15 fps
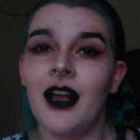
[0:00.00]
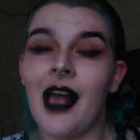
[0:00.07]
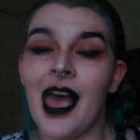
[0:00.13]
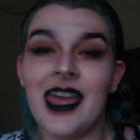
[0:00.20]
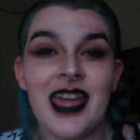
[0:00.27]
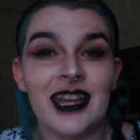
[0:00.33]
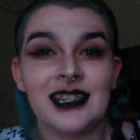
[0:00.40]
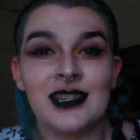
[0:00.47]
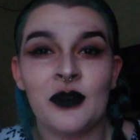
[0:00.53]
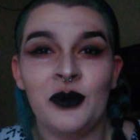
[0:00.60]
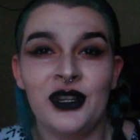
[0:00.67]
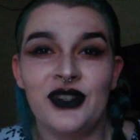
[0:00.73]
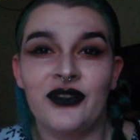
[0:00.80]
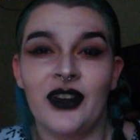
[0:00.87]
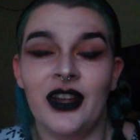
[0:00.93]
I had so
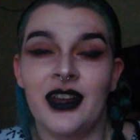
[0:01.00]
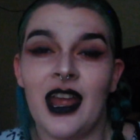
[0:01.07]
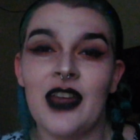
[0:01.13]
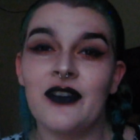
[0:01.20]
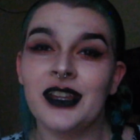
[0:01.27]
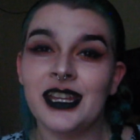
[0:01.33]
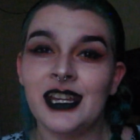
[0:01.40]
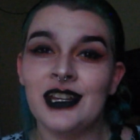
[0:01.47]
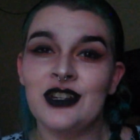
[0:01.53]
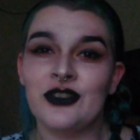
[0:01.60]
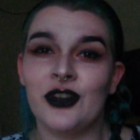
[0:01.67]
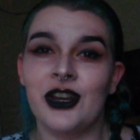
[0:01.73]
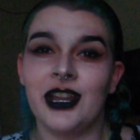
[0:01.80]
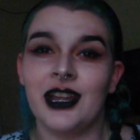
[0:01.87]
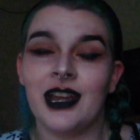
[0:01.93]
much fun. I really
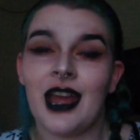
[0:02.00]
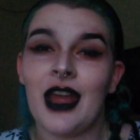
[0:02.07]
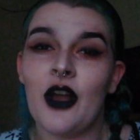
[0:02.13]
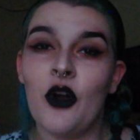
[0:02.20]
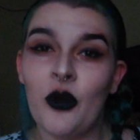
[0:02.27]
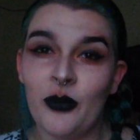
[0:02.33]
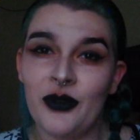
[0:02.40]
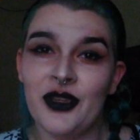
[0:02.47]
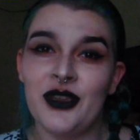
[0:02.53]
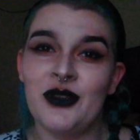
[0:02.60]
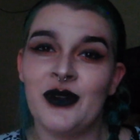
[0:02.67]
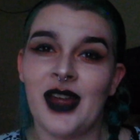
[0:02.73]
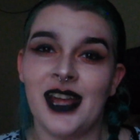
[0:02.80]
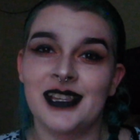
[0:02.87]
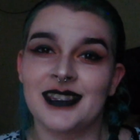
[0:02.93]
enjoyed it. I hope that
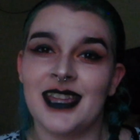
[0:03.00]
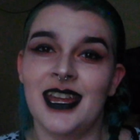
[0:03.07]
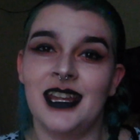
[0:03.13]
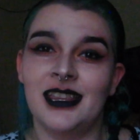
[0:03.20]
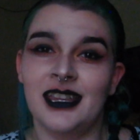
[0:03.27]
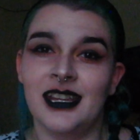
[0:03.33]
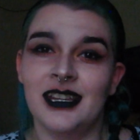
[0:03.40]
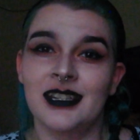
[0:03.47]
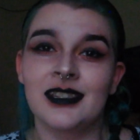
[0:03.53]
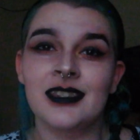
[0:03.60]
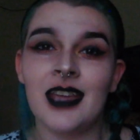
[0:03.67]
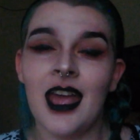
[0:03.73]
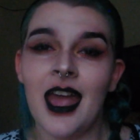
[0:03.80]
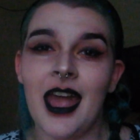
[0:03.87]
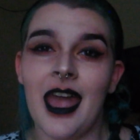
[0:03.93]
you guys liked this.
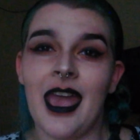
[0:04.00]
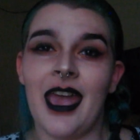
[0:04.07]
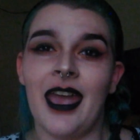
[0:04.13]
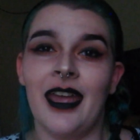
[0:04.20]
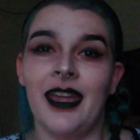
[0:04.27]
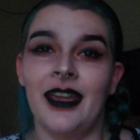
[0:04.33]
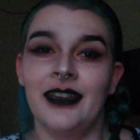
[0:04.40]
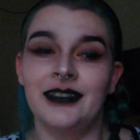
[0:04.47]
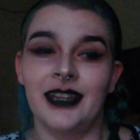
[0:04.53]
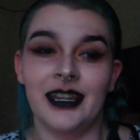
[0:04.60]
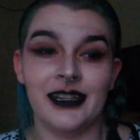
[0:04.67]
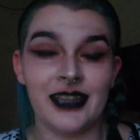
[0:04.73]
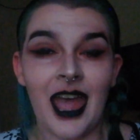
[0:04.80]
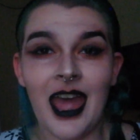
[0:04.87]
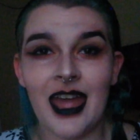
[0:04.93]
And
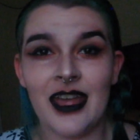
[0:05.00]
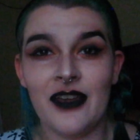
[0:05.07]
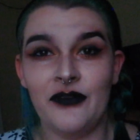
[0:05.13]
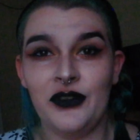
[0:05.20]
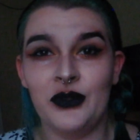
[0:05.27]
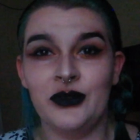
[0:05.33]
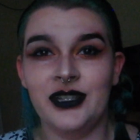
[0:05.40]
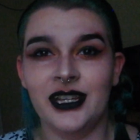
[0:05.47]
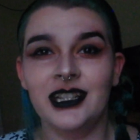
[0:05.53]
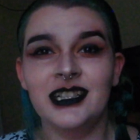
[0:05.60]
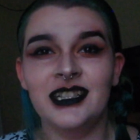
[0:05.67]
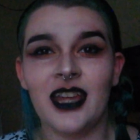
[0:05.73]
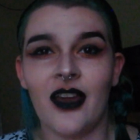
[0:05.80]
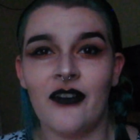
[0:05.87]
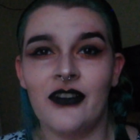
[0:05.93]
yeah, if you
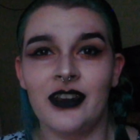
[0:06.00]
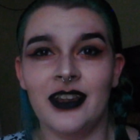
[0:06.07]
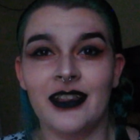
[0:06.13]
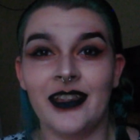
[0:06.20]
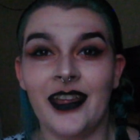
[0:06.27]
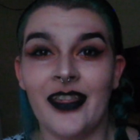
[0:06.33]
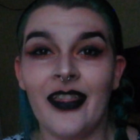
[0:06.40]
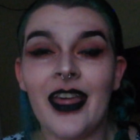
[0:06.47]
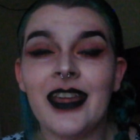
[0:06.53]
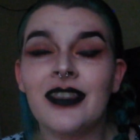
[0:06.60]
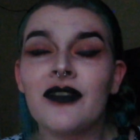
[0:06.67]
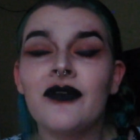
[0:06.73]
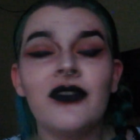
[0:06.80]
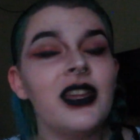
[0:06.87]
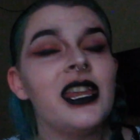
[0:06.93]
did, definitely like
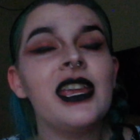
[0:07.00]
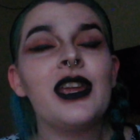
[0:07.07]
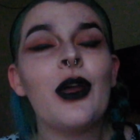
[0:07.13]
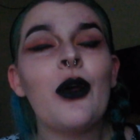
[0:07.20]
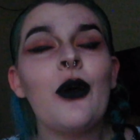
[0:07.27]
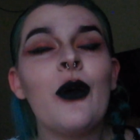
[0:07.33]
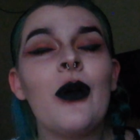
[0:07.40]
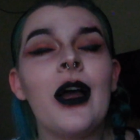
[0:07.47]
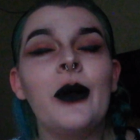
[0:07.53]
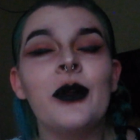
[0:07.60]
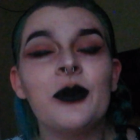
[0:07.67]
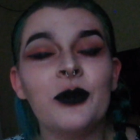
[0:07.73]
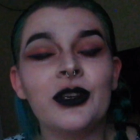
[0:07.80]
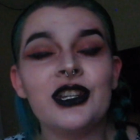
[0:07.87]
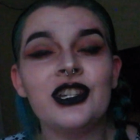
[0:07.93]
the video. I
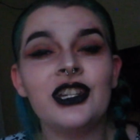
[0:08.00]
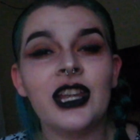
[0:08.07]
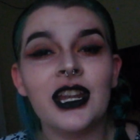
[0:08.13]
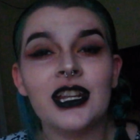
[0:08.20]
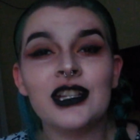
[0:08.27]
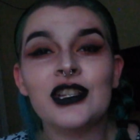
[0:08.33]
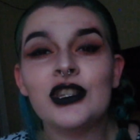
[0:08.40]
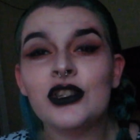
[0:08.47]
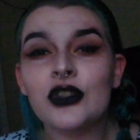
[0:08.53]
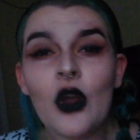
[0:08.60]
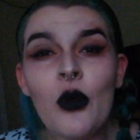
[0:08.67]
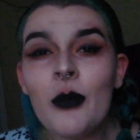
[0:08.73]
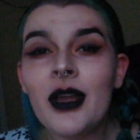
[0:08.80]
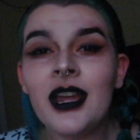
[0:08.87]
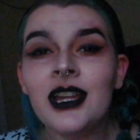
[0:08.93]
would appreciate it
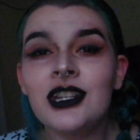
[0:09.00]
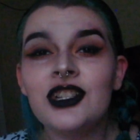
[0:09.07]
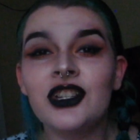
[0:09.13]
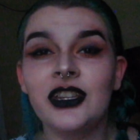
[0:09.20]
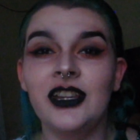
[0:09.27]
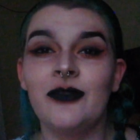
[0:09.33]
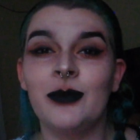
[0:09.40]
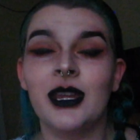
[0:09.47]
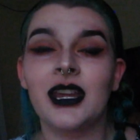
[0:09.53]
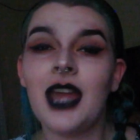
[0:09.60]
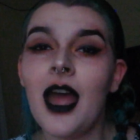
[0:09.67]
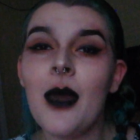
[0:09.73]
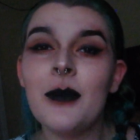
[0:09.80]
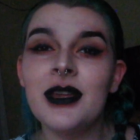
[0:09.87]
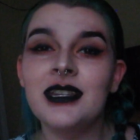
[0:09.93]
so much. Leave me a
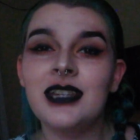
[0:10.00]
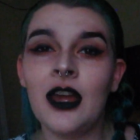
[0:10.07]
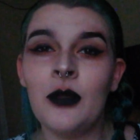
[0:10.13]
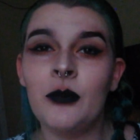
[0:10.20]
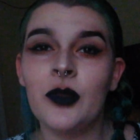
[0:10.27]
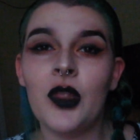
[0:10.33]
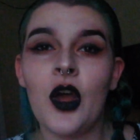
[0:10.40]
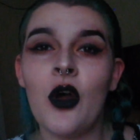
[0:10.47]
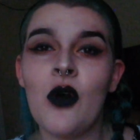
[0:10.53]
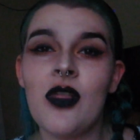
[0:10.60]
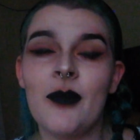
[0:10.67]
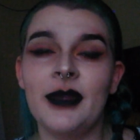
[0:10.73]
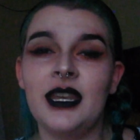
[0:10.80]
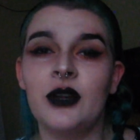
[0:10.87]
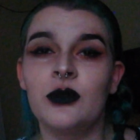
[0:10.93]
comment down below.
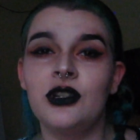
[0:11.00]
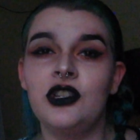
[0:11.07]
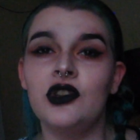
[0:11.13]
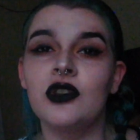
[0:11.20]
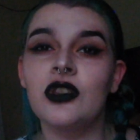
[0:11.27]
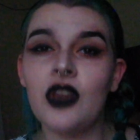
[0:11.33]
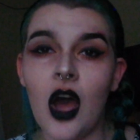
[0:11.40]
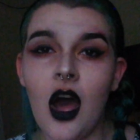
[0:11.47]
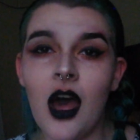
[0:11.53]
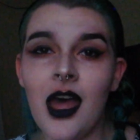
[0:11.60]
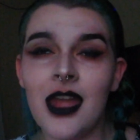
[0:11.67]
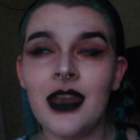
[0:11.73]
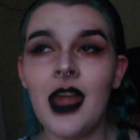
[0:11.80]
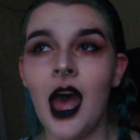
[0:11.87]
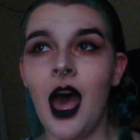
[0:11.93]
Let me know what you
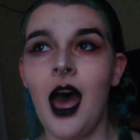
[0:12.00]
thought.